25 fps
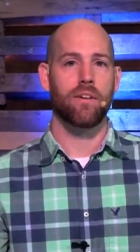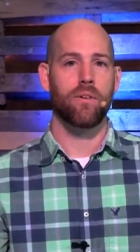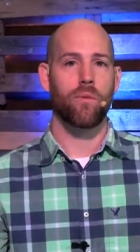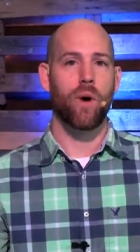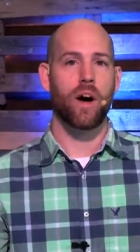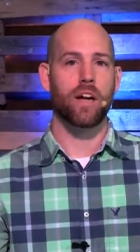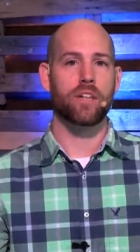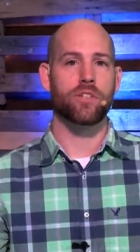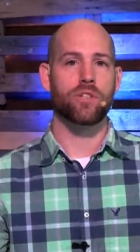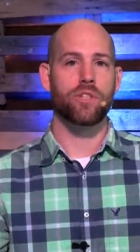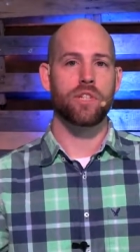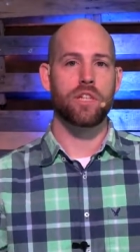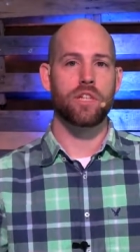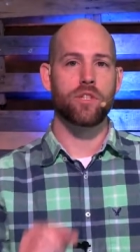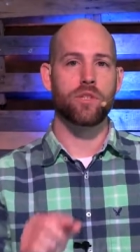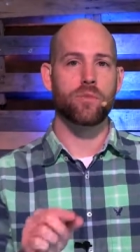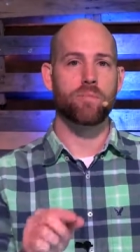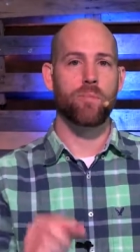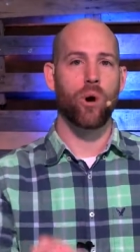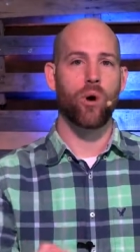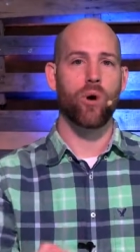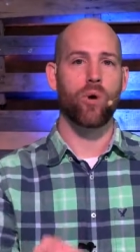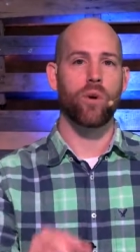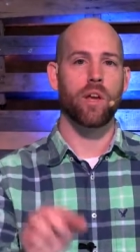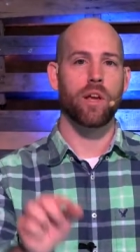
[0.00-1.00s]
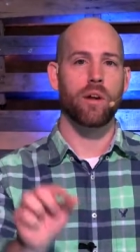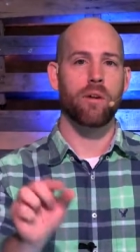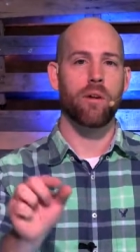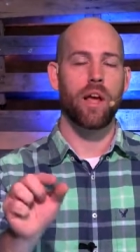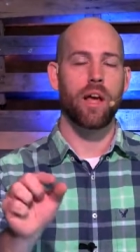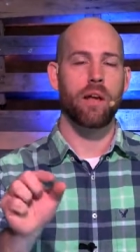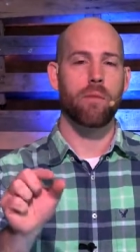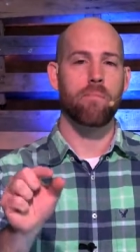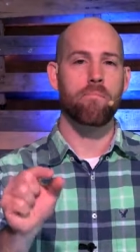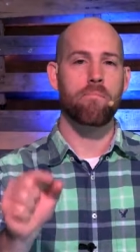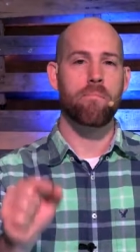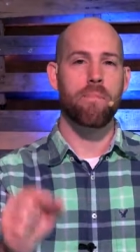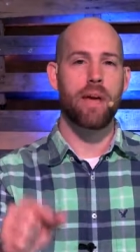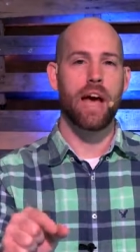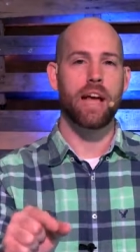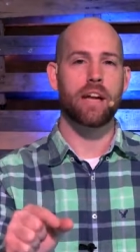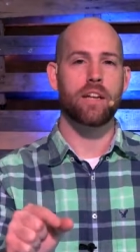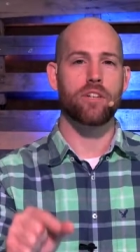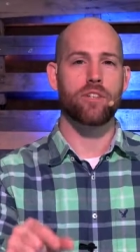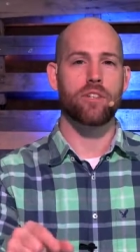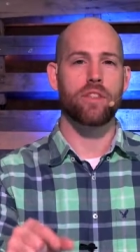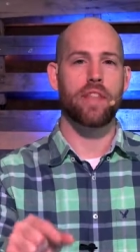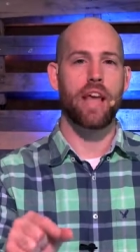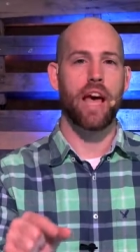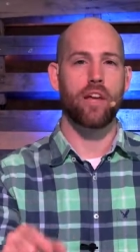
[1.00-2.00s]
Watch as he spoke and, and
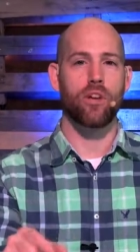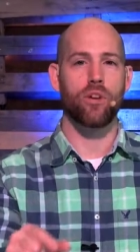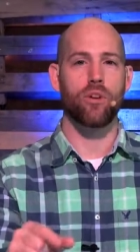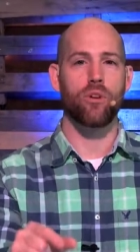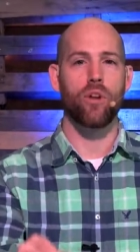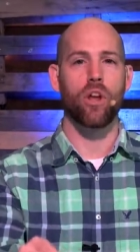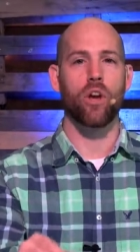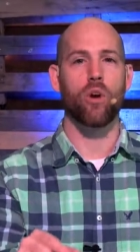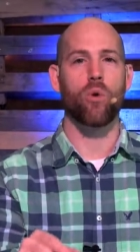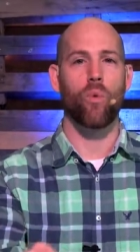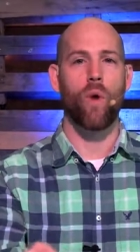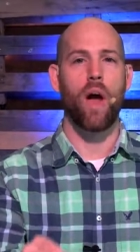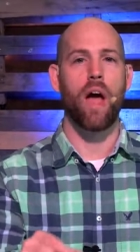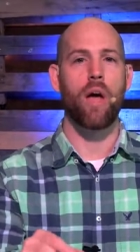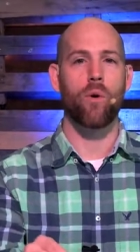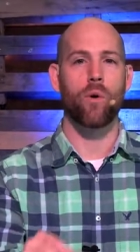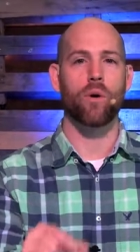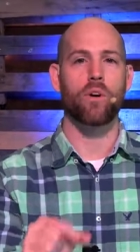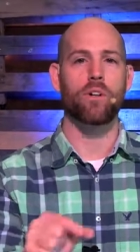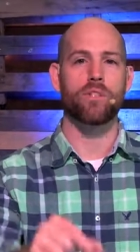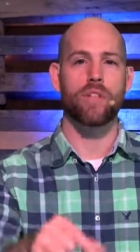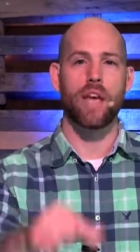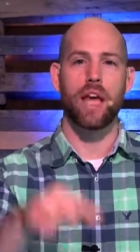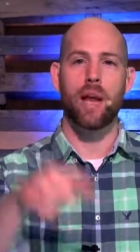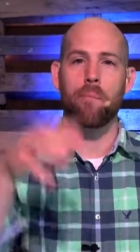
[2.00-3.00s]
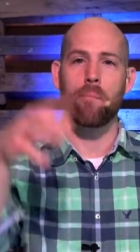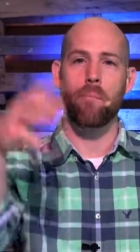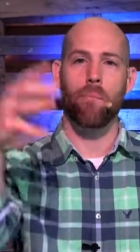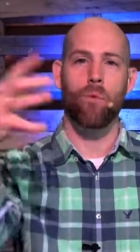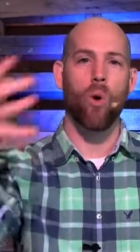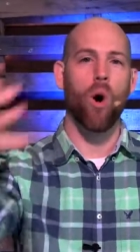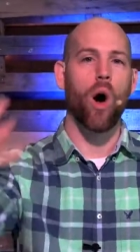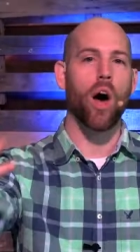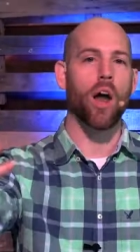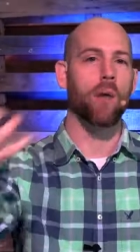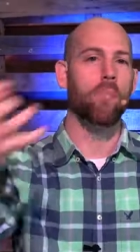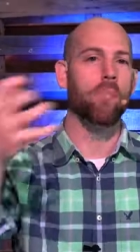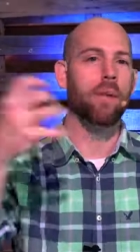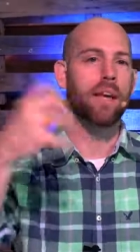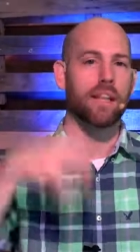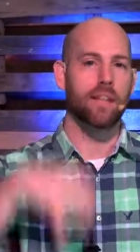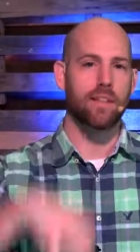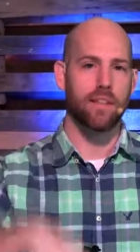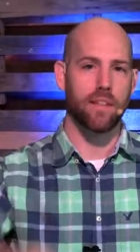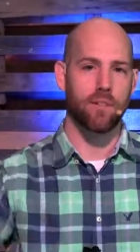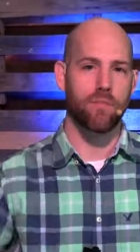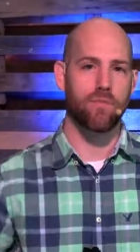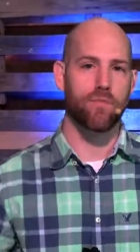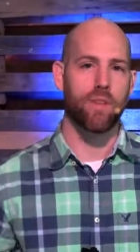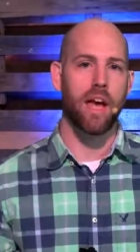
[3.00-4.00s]
met that eunuch right where he's at and brought him
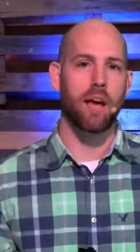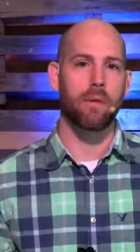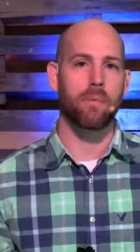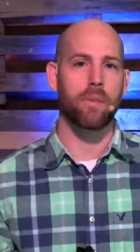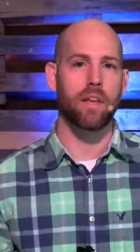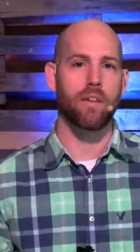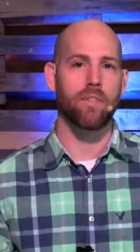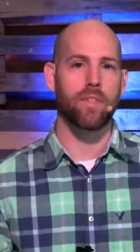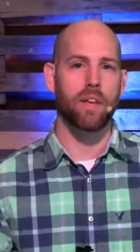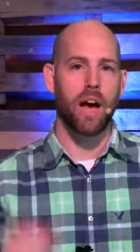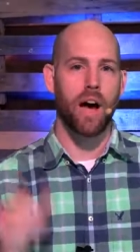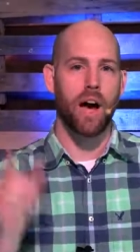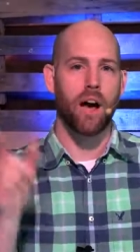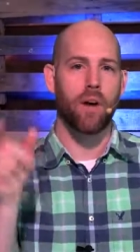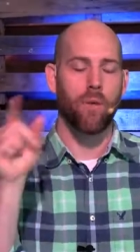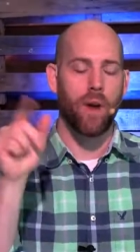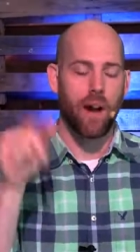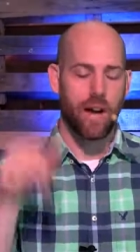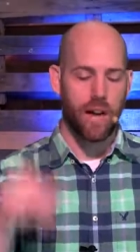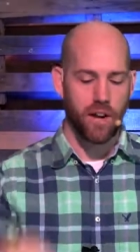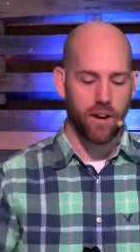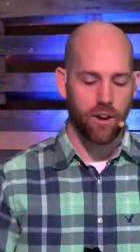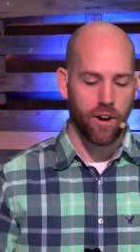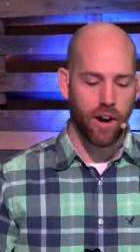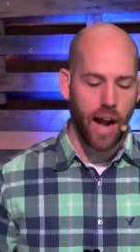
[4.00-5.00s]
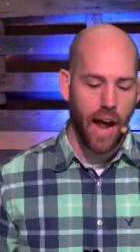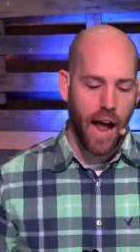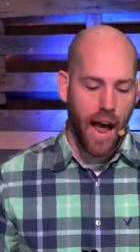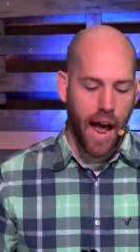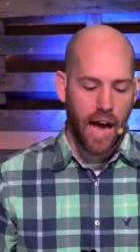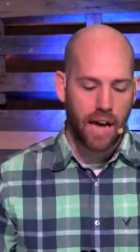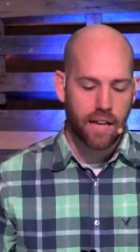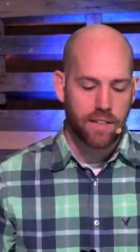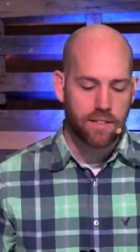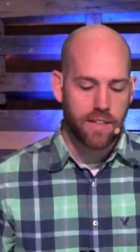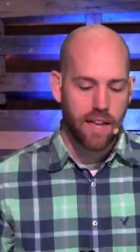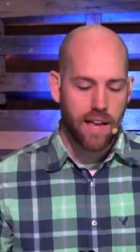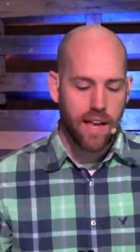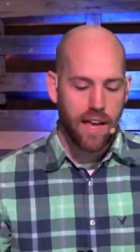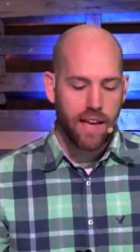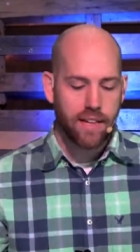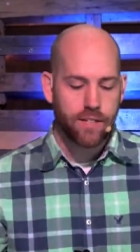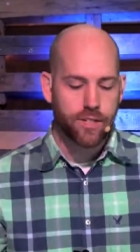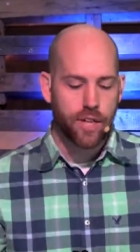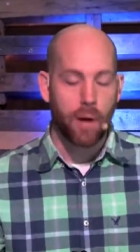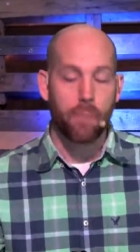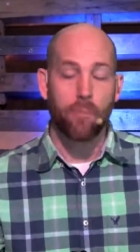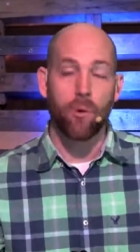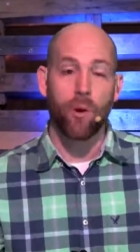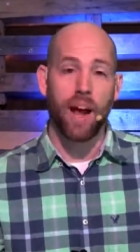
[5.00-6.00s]
into the family of God. Right here in Acts
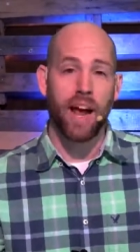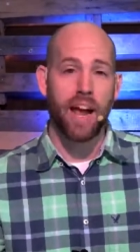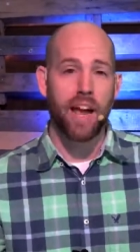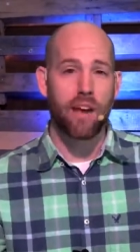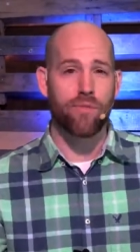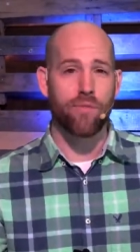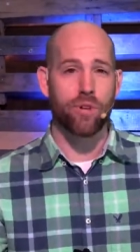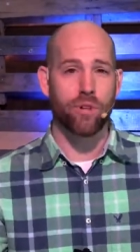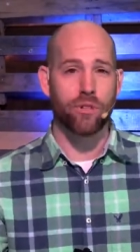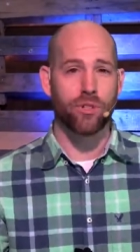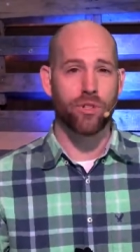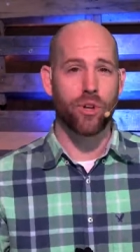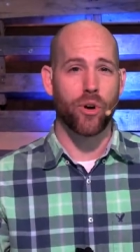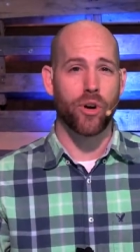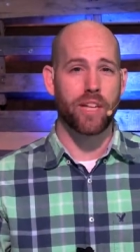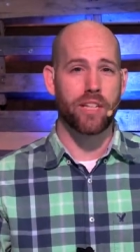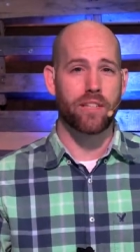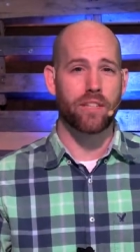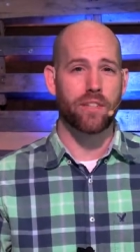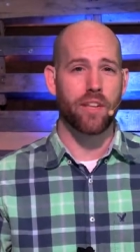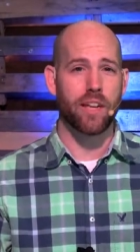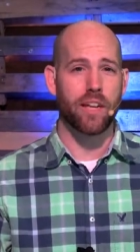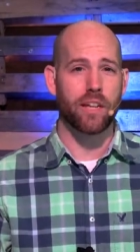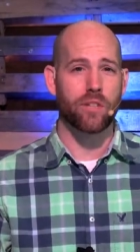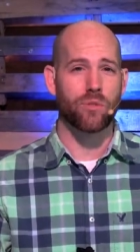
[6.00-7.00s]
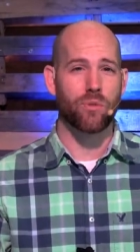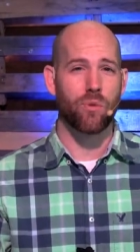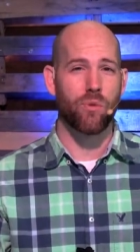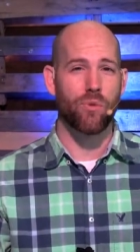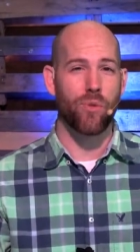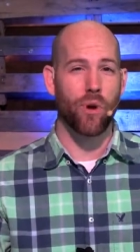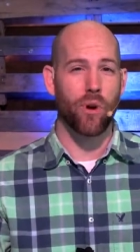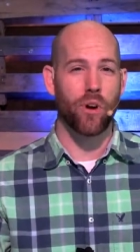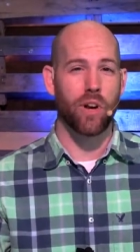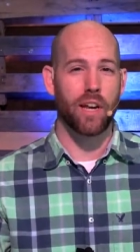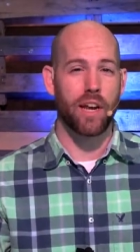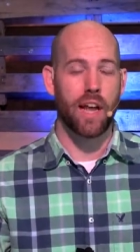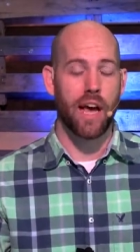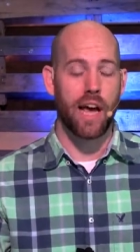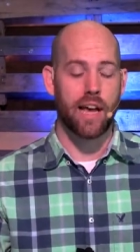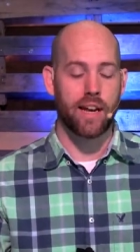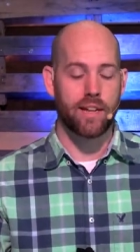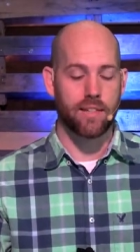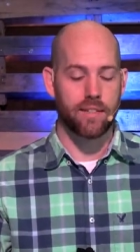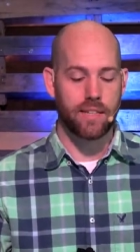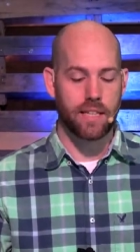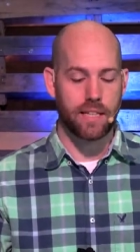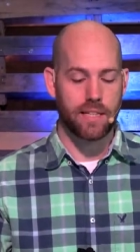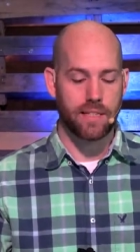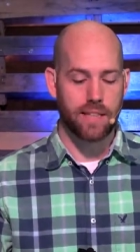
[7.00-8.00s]
chapter 8, verse 36 through 39,
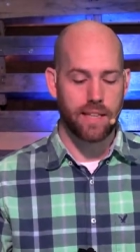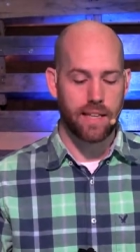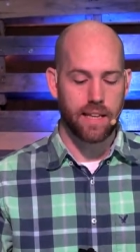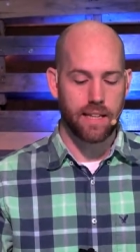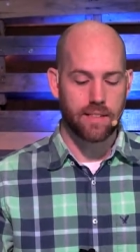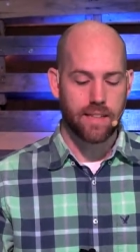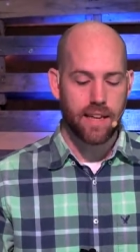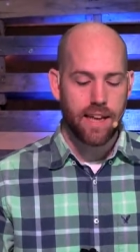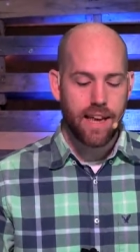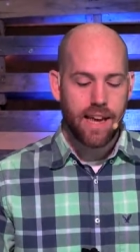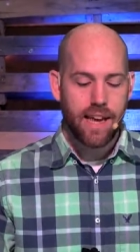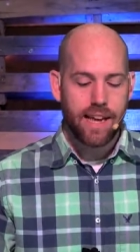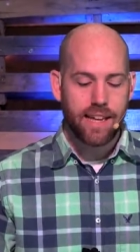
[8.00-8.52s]
it says this.